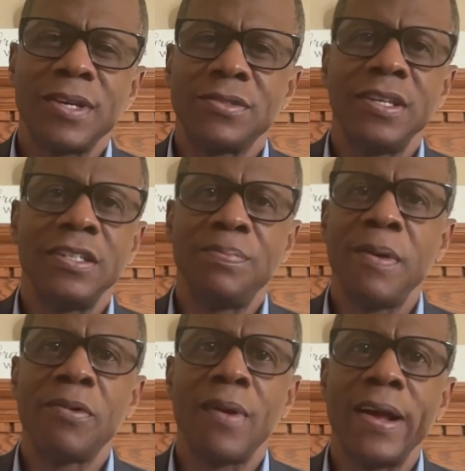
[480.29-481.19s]
I'll see these
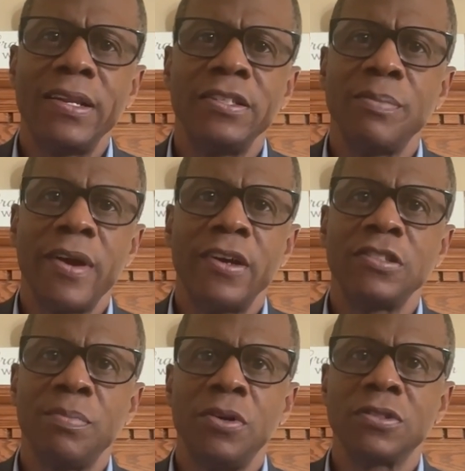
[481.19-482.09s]
people write these
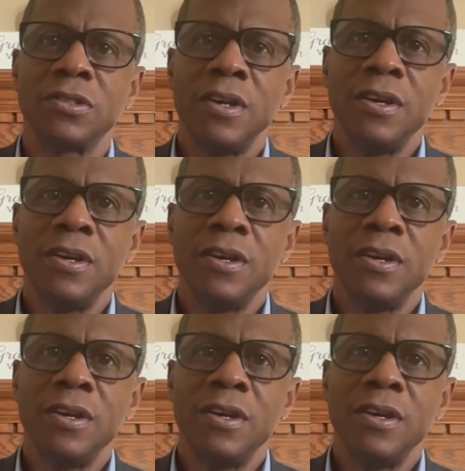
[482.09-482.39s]
marriage books